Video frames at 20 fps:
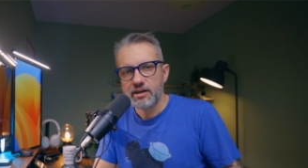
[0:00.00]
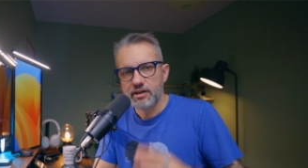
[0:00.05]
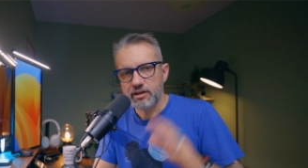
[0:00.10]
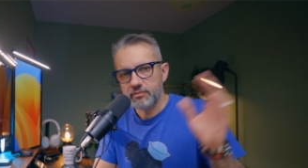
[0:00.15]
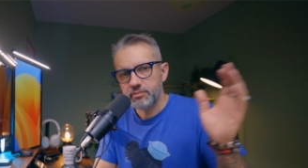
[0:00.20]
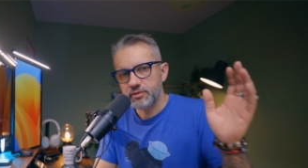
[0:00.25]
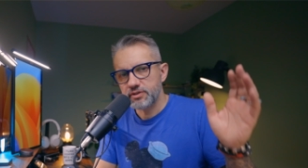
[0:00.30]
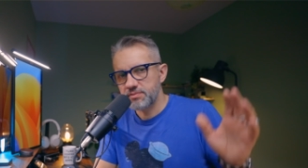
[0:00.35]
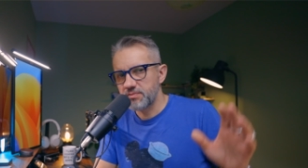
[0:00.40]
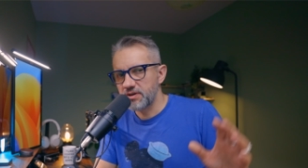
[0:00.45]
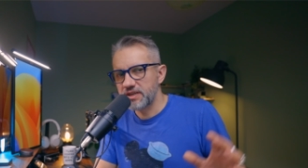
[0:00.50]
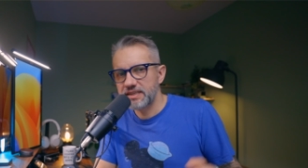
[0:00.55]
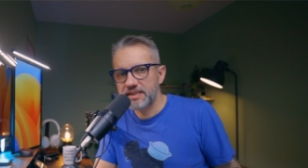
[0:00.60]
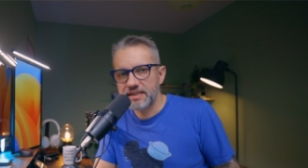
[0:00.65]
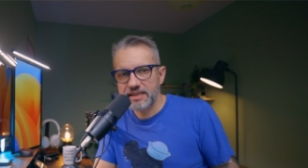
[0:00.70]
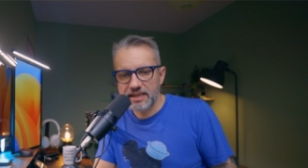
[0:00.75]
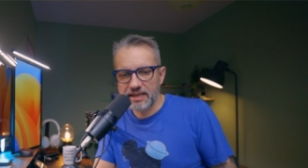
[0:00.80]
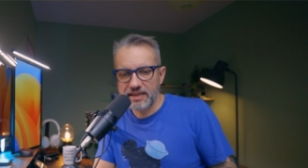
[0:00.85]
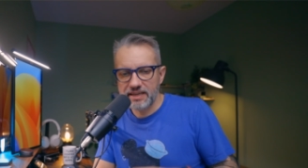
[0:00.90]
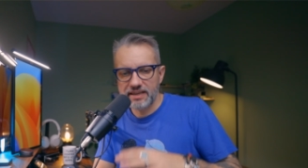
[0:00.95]
Robots may
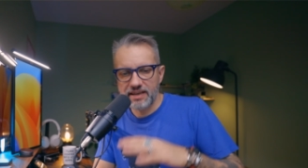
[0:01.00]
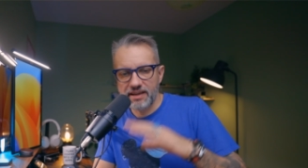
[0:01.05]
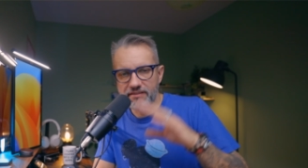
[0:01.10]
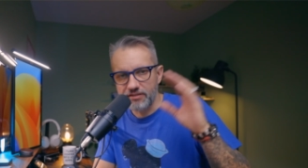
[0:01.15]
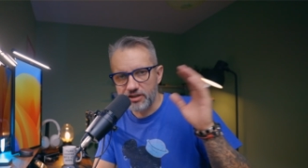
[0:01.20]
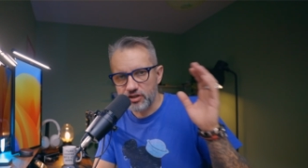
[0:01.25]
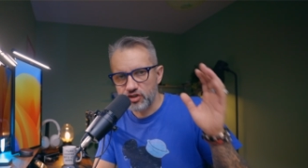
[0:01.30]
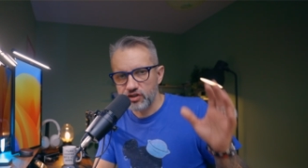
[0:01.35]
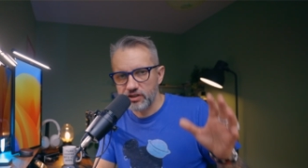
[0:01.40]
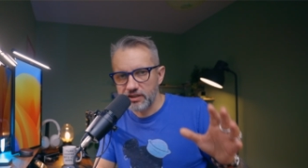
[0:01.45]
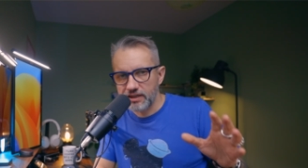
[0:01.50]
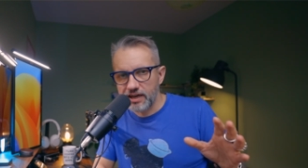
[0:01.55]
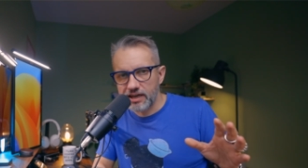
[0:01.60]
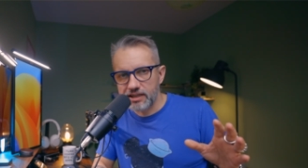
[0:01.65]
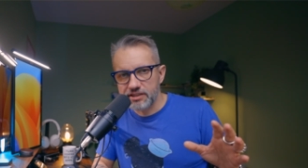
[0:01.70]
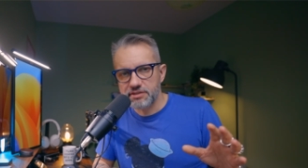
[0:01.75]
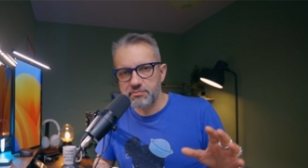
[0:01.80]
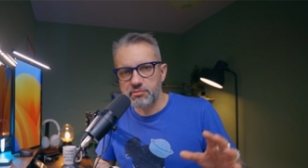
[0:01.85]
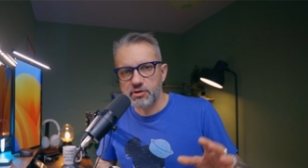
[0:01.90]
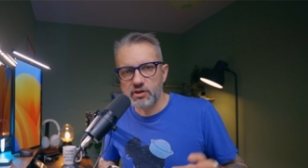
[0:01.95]
take eventually
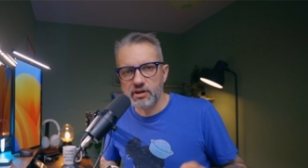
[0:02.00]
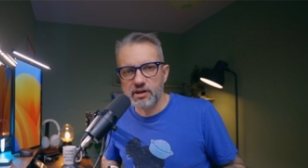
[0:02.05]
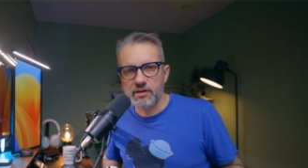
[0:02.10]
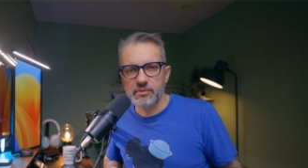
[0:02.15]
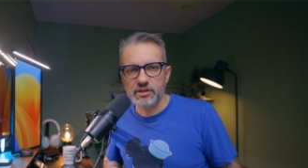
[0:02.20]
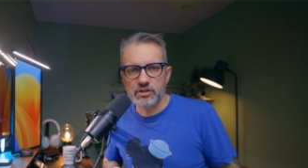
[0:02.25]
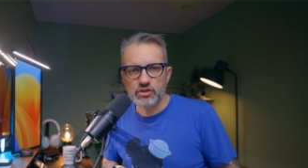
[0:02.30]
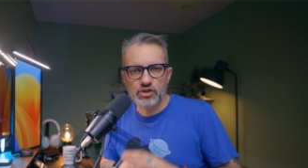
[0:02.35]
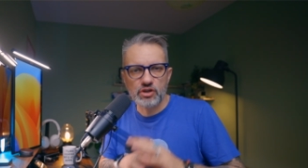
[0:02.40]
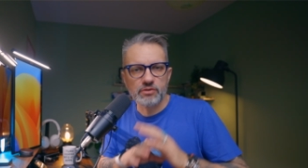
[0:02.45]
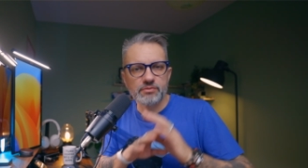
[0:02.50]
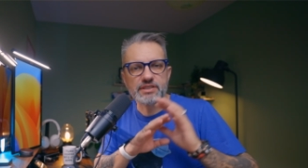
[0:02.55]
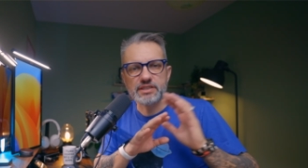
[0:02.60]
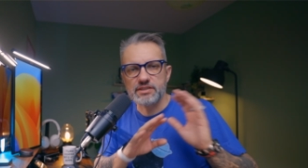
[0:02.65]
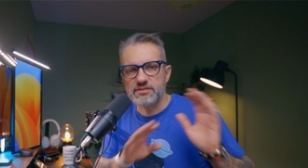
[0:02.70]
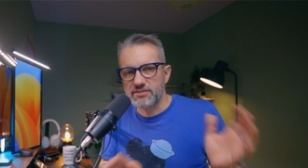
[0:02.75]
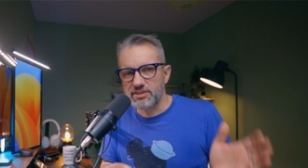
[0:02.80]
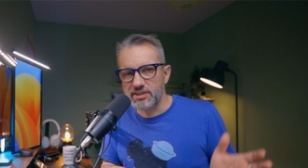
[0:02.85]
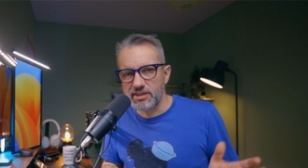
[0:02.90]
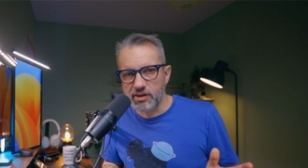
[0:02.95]
all the programming jobs
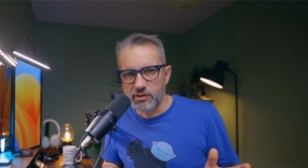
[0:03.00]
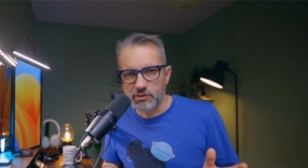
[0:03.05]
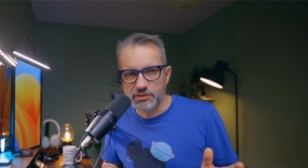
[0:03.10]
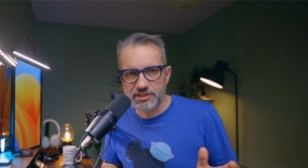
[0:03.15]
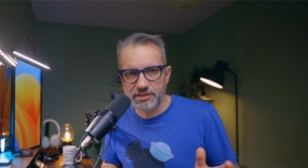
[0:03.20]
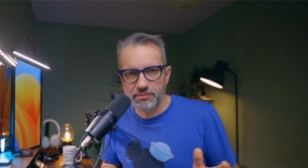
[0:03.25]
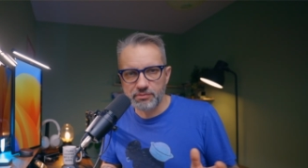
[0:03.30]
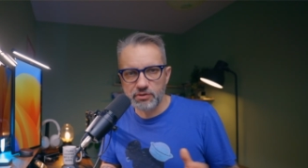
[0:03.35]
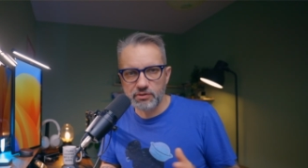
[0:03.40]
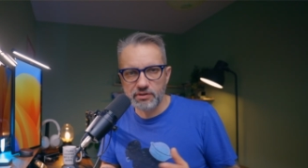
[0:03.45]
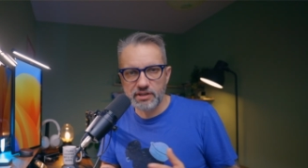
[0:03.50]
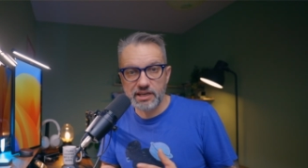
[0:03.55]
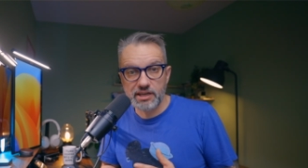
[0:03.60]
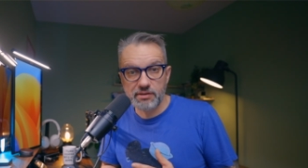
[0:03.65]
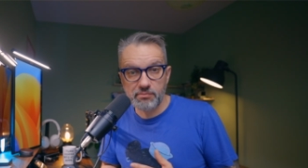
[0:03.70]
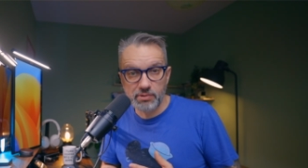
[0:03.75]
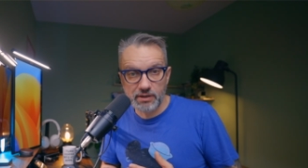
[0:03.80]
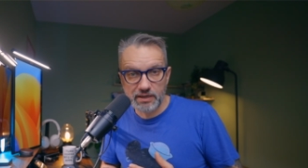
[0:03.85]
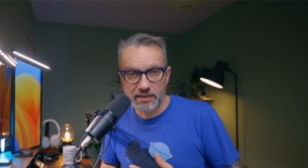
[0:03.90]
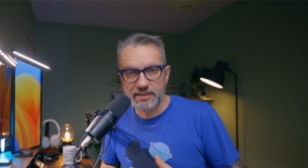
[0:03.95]
as we know them
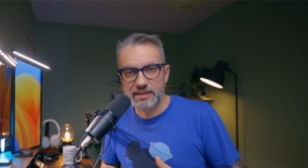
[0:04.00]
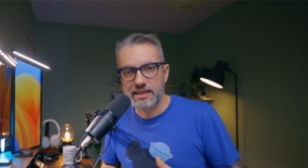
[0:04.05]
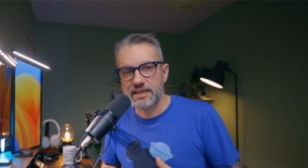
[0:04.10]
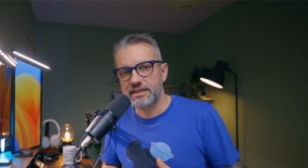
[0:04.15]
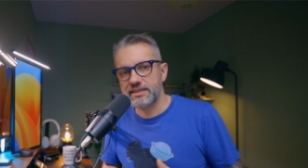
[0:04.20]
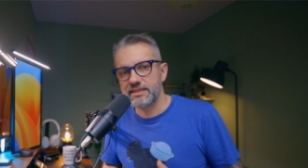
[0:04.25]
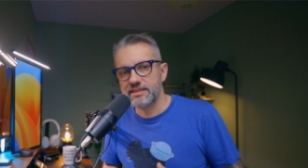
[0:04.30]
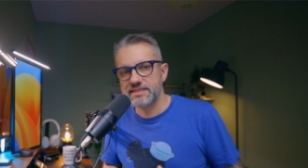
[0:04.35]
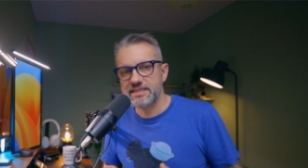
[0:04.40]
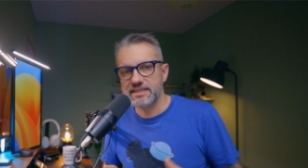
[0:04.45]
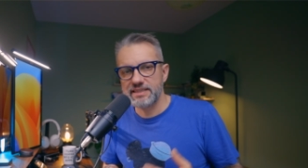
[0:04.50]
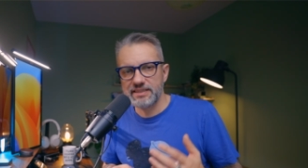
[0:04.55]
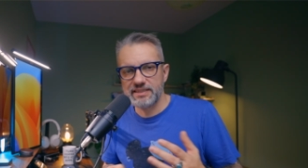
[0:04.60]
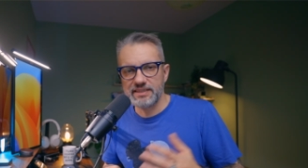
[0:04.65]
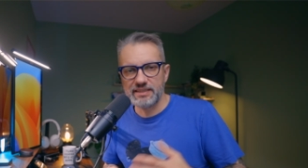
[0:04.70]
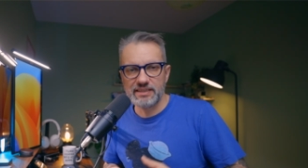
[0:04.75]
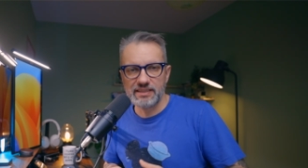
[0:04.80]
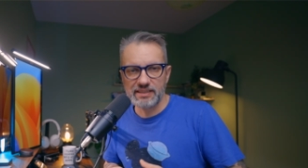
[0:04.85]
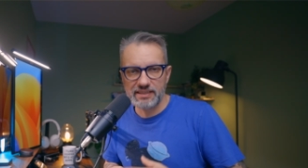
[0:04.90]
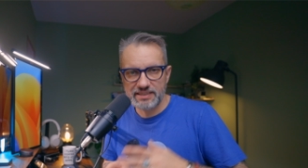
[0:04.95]
today, but until they
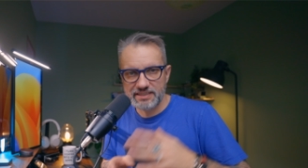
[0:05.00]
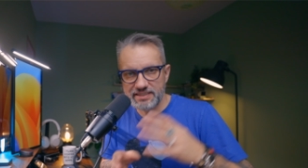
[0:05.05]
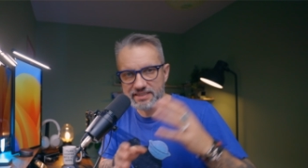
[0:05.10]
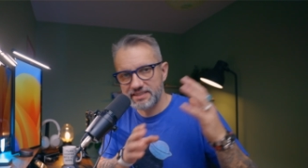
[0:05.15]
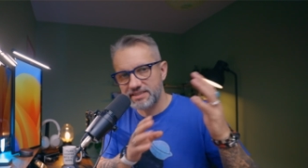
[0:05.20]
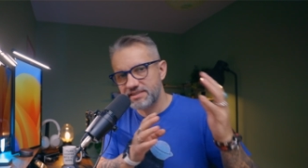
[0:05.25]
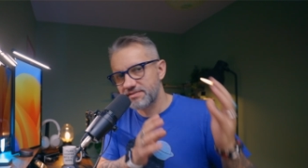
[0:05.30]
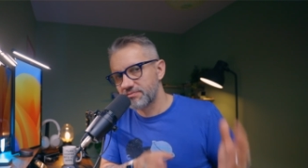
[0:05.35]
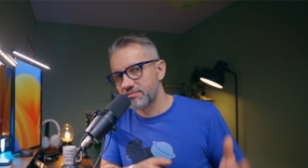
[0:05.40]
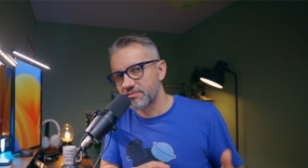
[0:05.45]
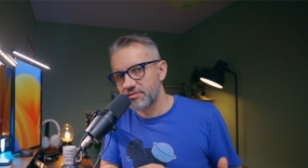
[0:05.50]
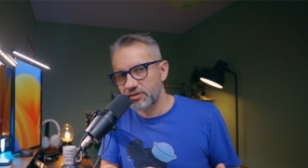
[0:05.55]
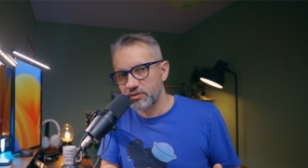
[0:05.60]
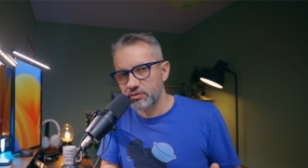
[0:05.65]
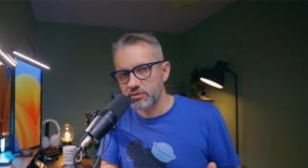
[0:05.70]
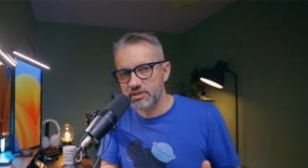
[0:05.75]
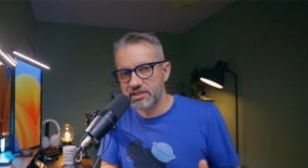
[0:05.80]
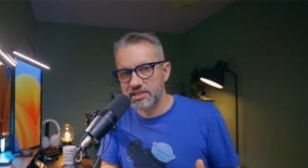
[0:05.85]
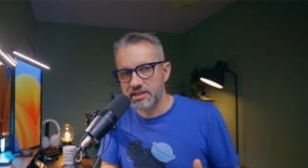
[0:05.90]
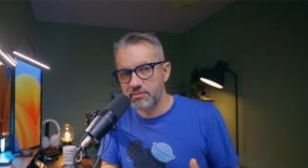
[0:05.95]
did, let's
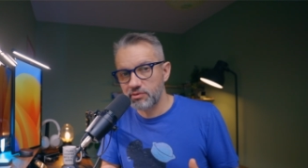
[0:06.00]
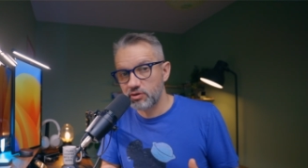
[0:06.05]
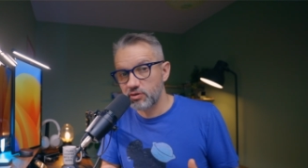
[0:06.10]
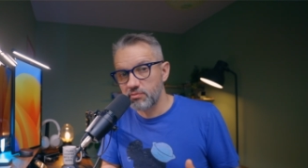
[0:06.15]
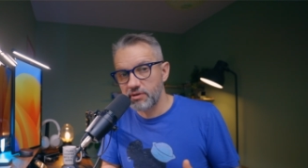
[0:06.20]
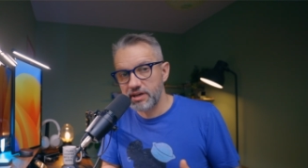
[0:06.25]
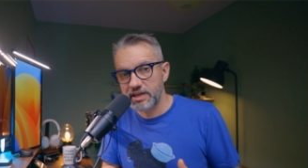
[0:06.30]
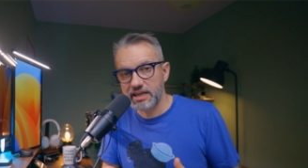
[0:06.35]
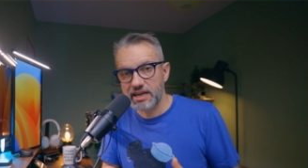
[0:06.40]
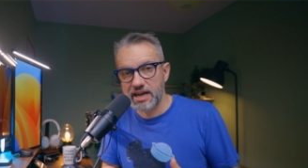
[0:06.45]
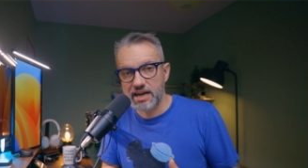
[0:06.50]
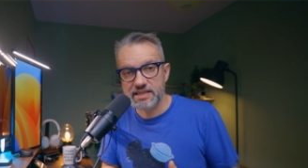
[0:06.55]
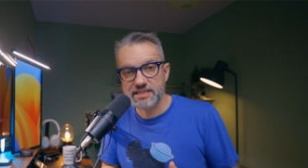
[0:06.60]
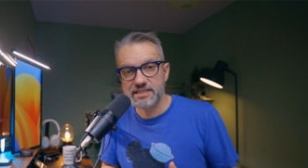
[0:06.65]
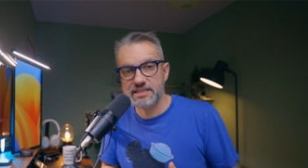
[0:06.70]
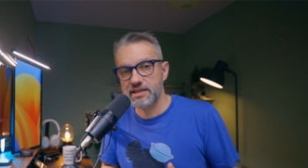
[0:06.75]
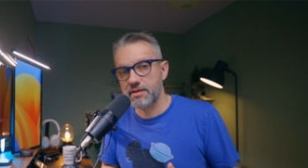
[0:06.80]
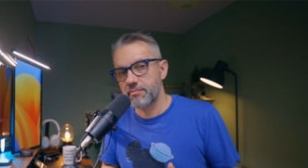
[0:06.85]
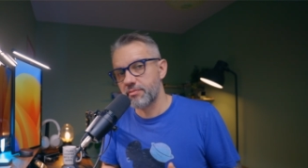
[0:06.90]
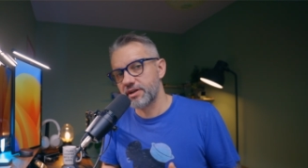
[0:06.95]
use them to make
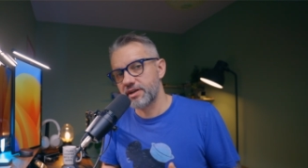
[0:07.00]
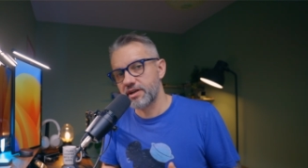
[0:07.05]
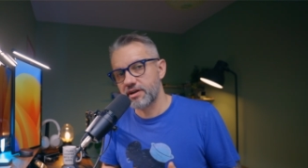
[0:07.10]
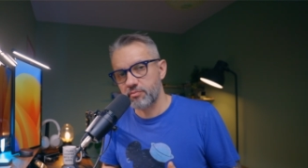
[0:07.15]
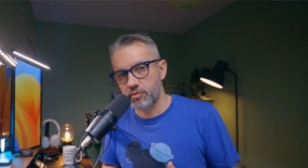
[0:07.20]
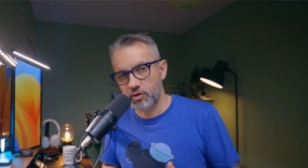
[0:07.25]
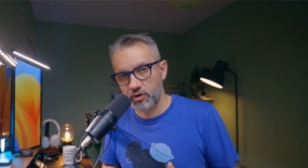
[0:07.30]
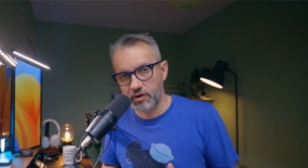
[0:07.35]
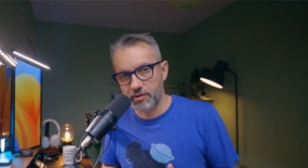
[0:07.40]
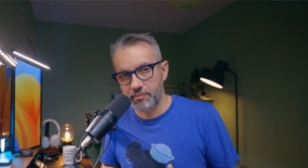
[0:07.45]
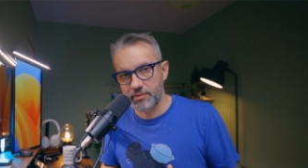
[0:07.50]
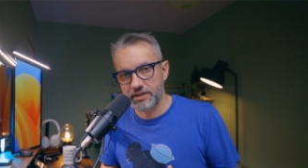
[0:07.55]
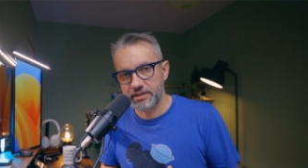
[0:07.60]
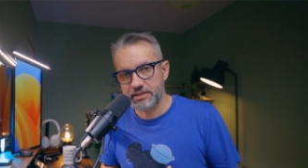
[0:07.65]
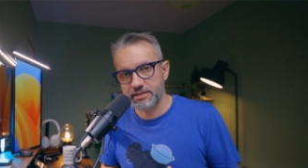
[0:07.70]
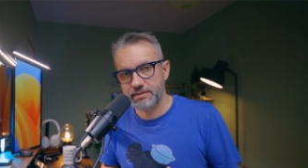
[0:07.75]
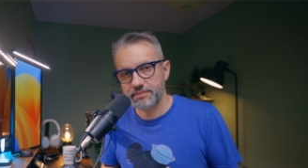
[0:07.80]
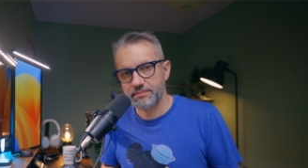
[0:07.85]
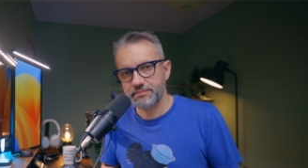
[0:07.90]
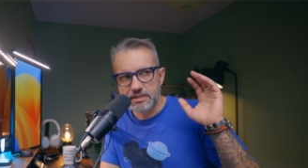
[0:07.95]
us a better
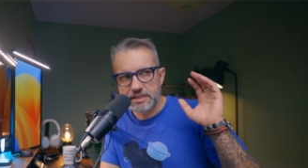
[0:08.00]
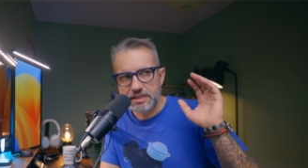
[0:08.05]
programmers.